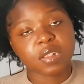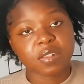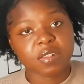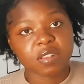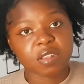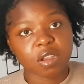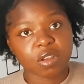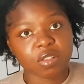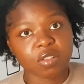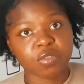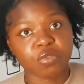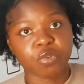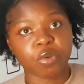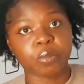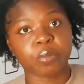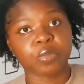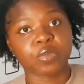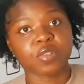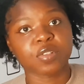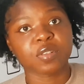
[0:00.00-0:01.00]
starts
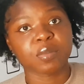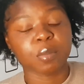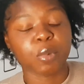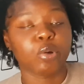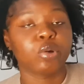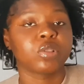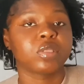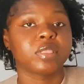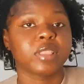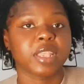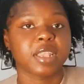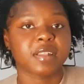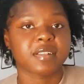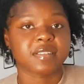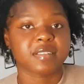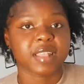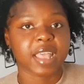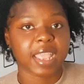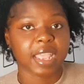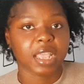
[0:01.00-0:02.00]
from small things
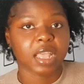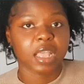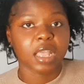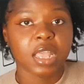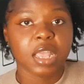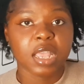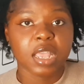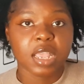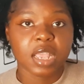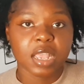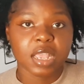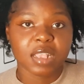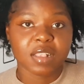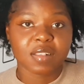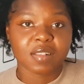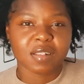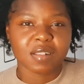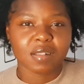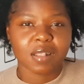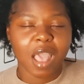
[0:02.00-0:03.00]
like
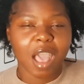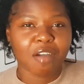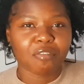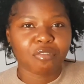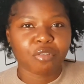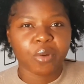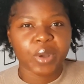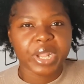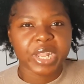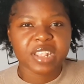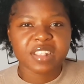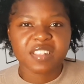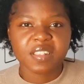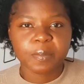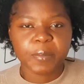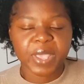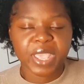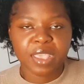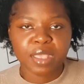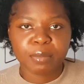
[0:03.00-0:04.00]
avoiding
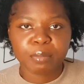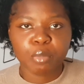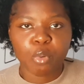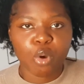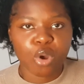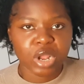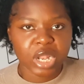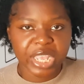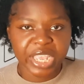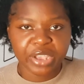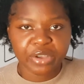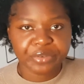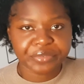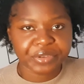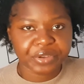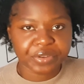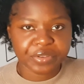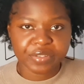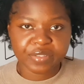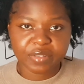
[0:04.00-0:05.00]
speaking poorly of
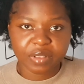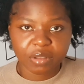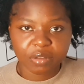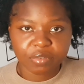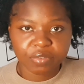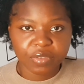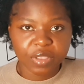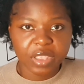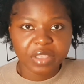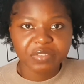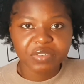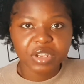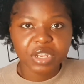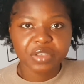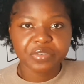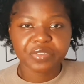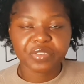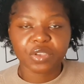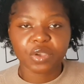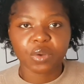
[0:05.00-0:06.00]
yourself. Even
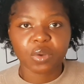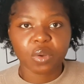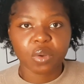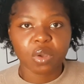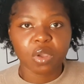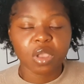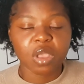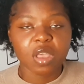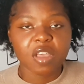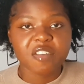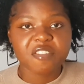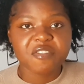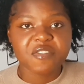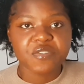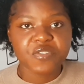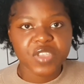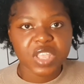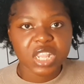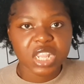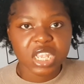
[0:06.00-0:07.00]
if you're
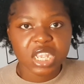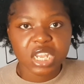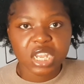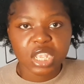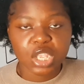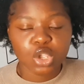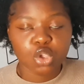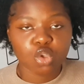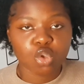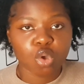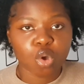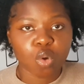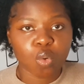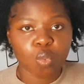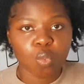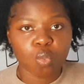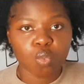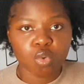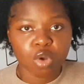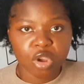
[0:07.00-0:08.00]
feeling your
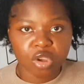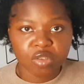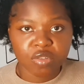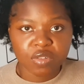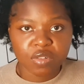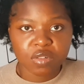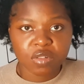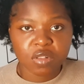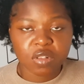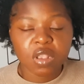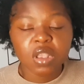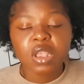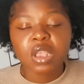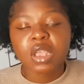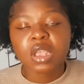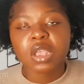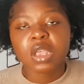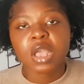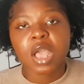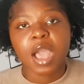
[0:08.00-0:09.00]
worst,
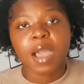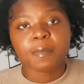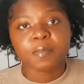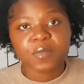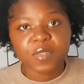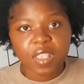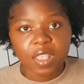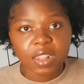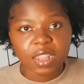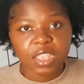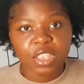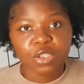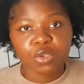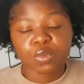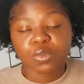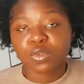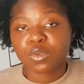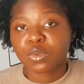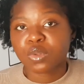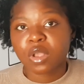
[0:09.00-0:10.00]
I'm telling
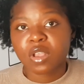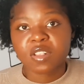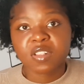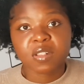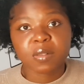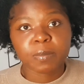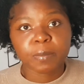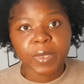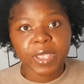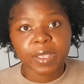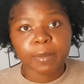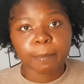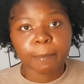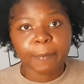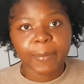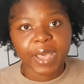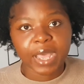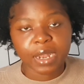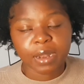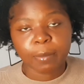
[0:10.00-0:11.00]
you, do not speak
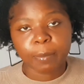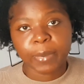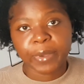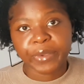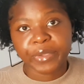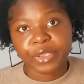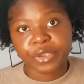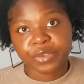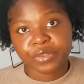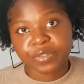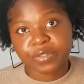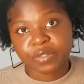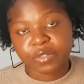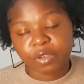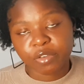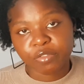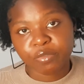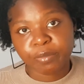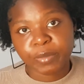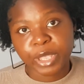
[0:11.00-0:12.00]
bad about
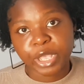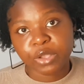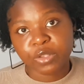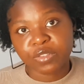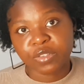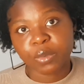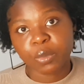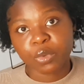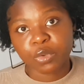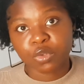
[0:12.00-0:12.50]
yourself, because it